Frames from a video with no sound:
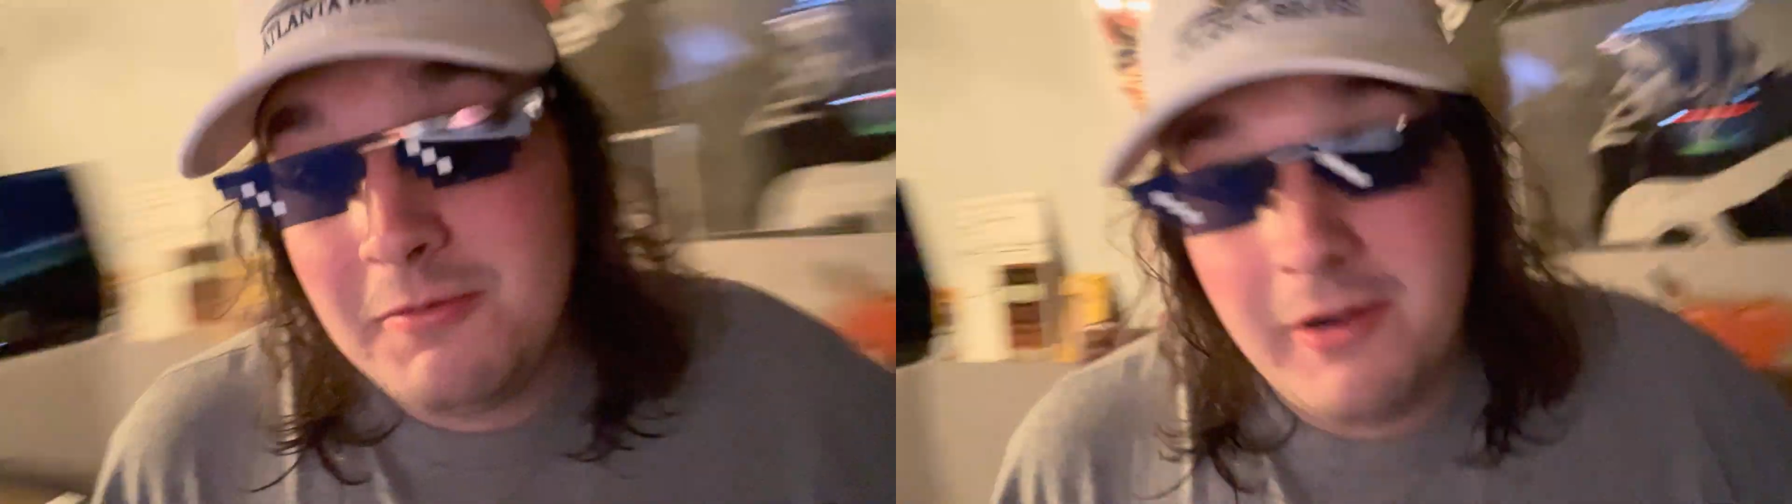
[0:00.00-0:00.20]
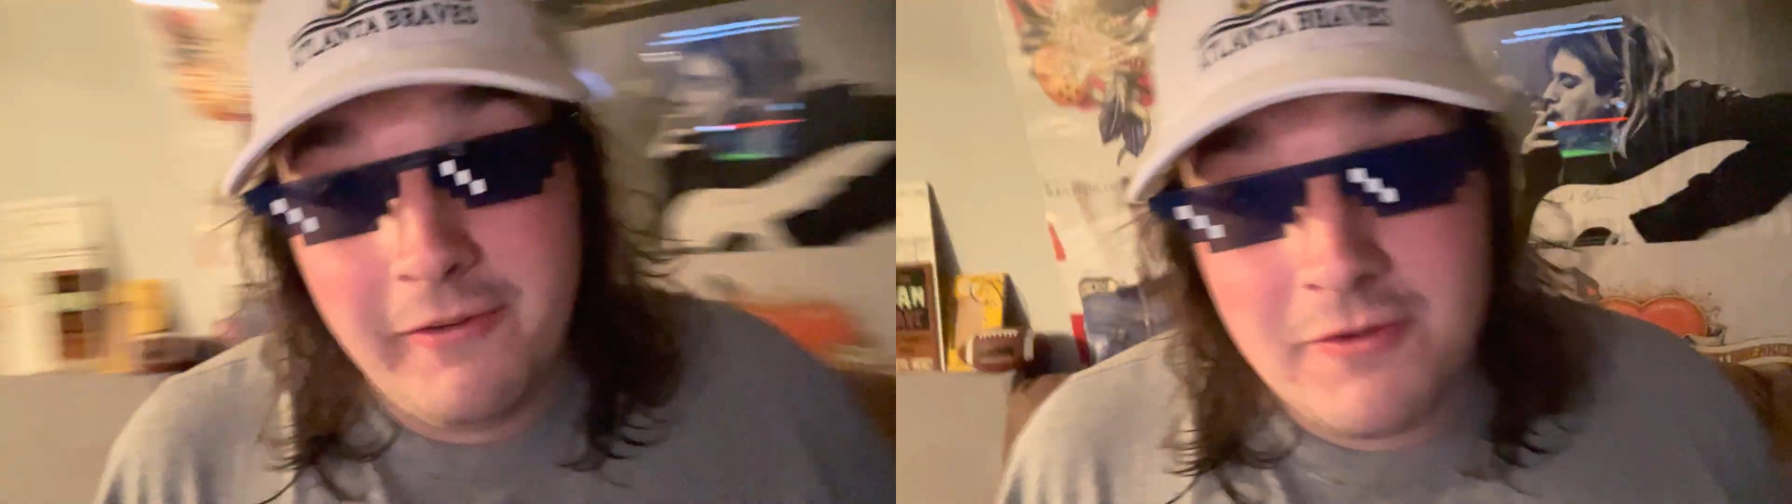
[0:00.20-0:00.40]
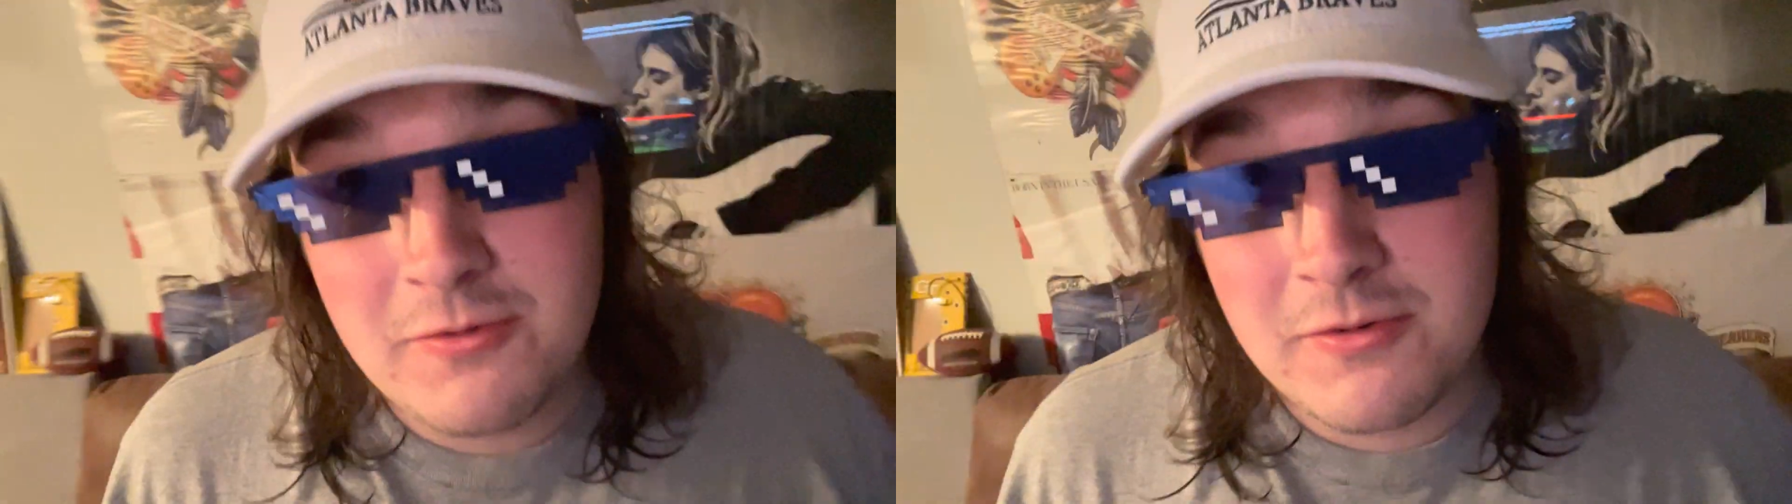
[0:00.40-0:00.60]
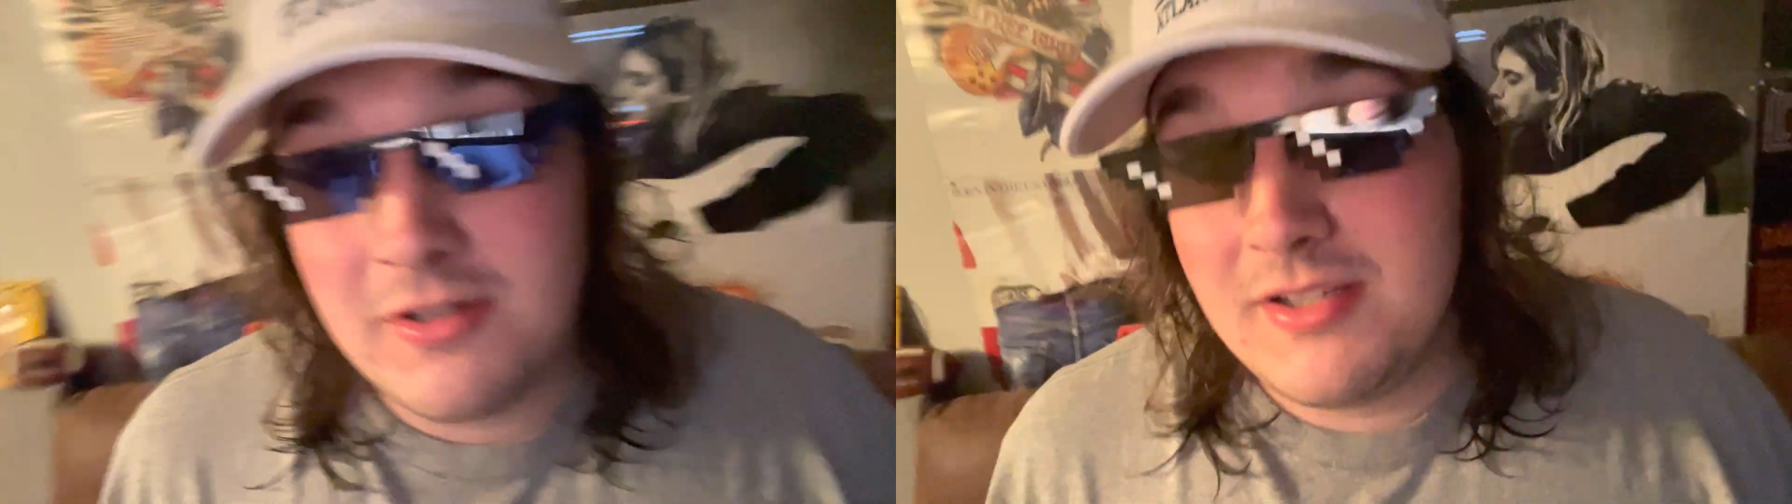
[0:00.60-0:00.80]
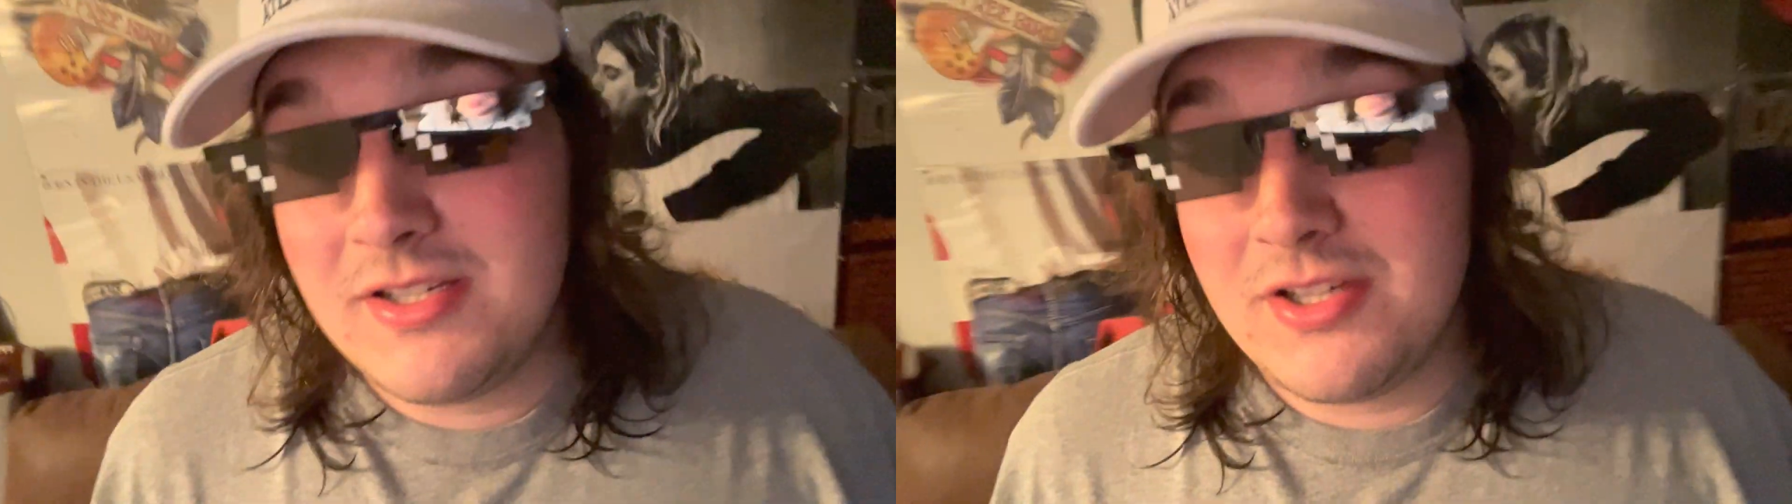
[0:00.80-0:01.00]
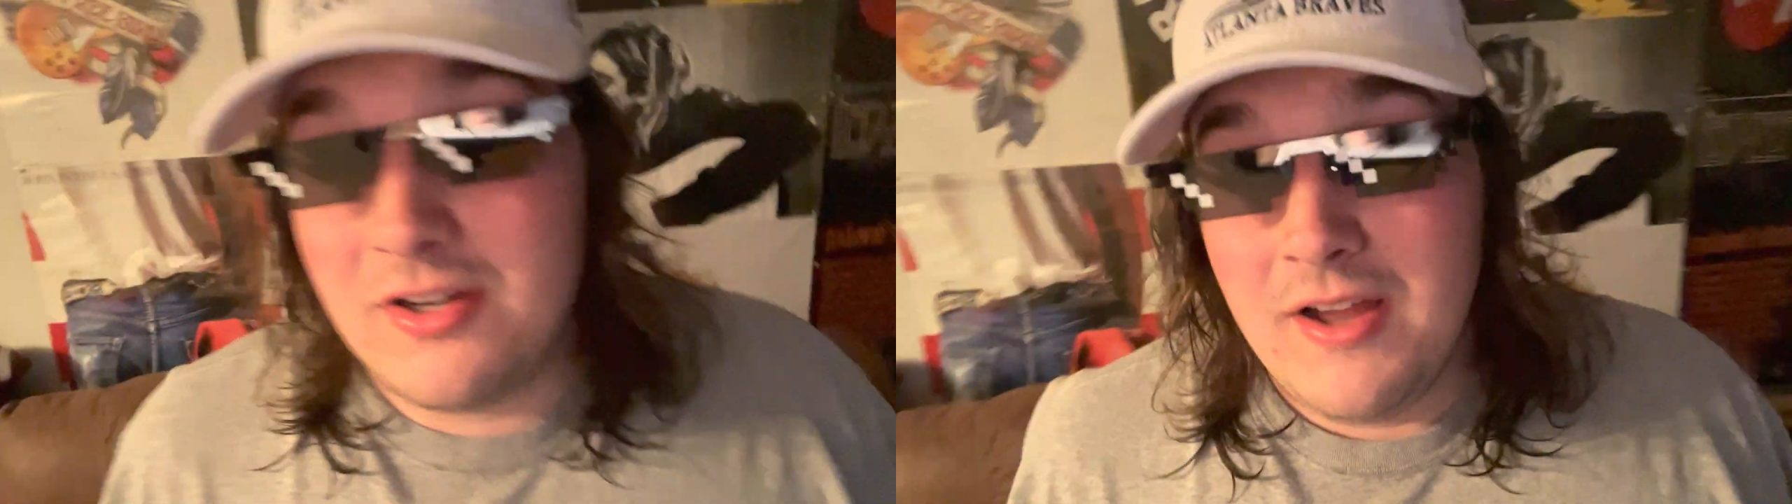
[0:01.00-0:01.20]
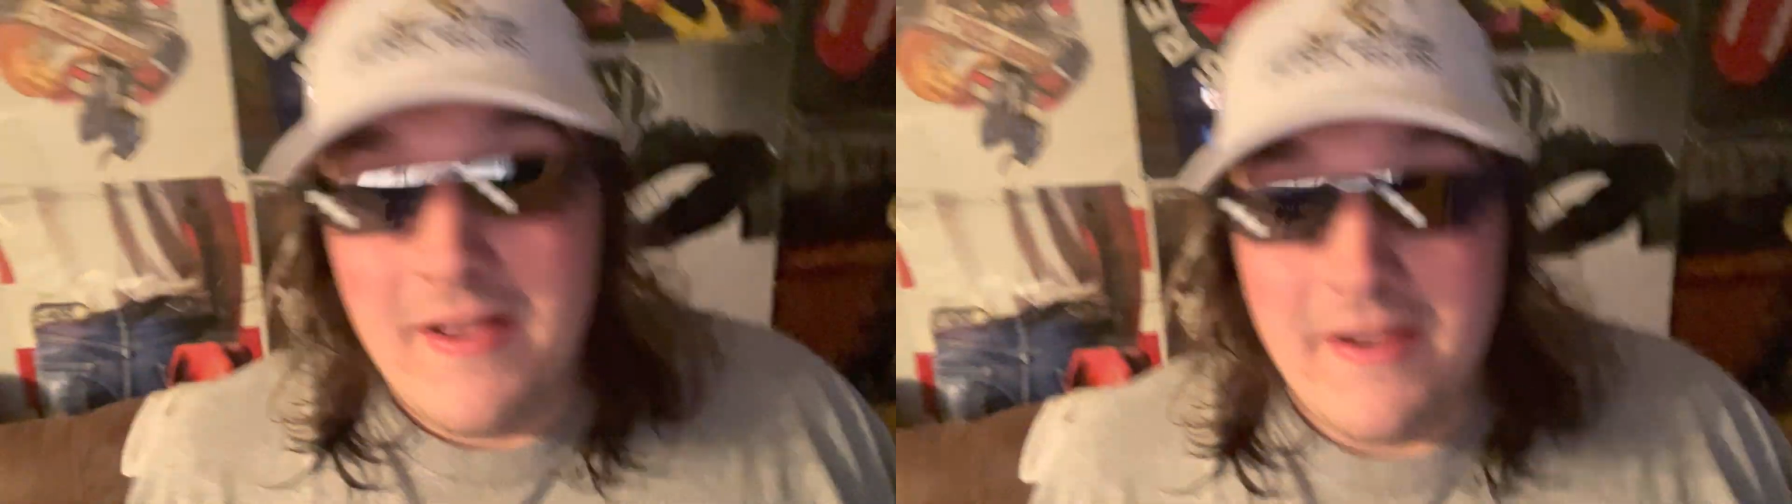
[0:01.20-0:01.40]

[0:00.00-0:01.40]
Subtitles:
to work for Georgia this year.